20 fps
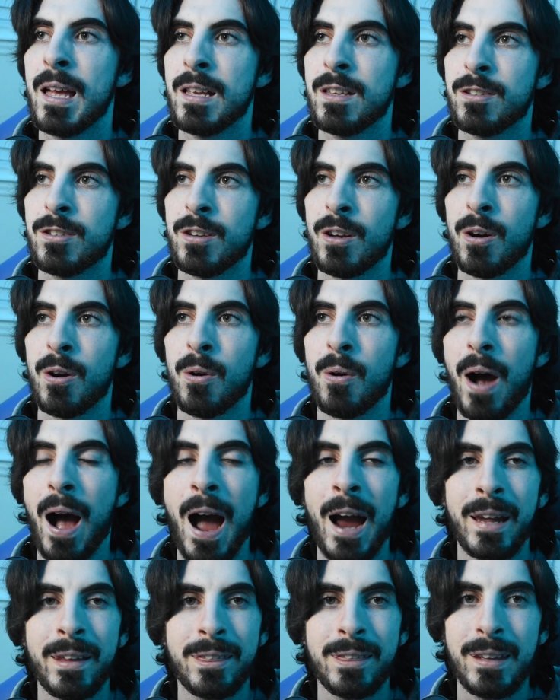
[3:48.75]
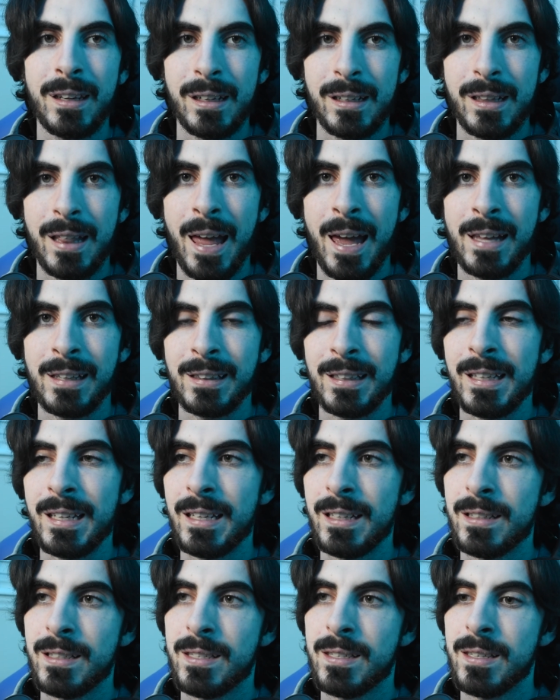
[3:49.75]
So I think that
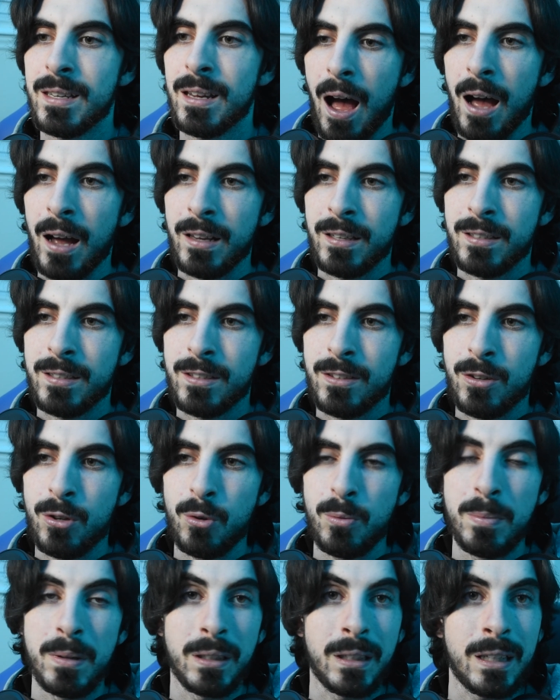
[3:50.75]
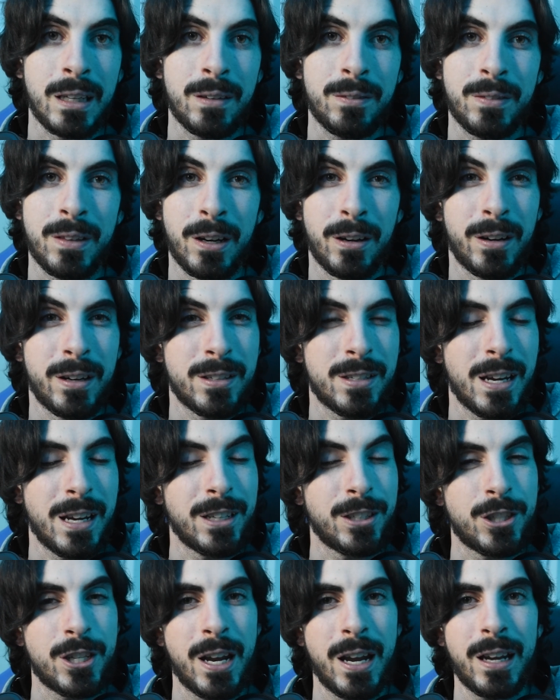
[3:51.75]
leads us to believe there is a
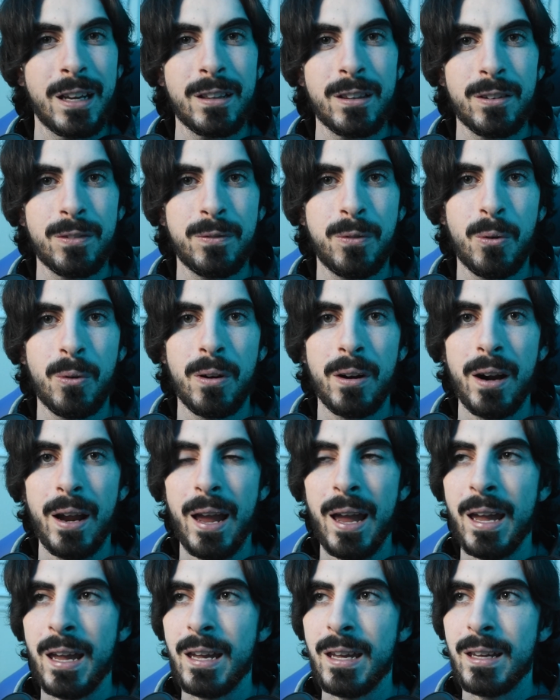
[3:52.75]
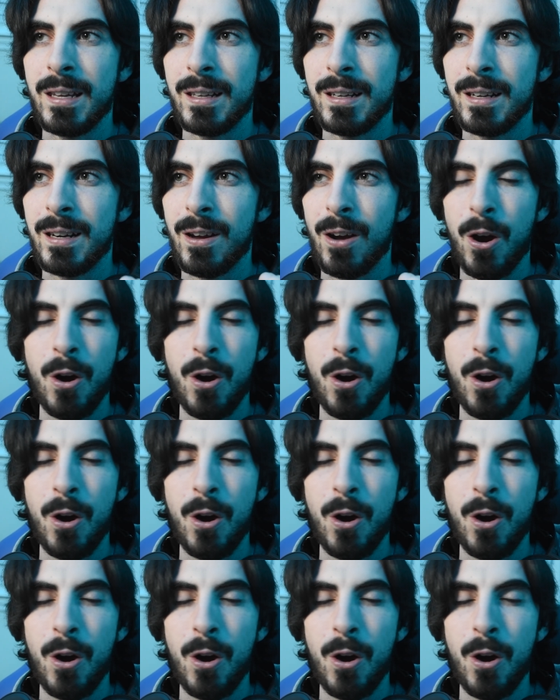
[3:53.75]
chance for an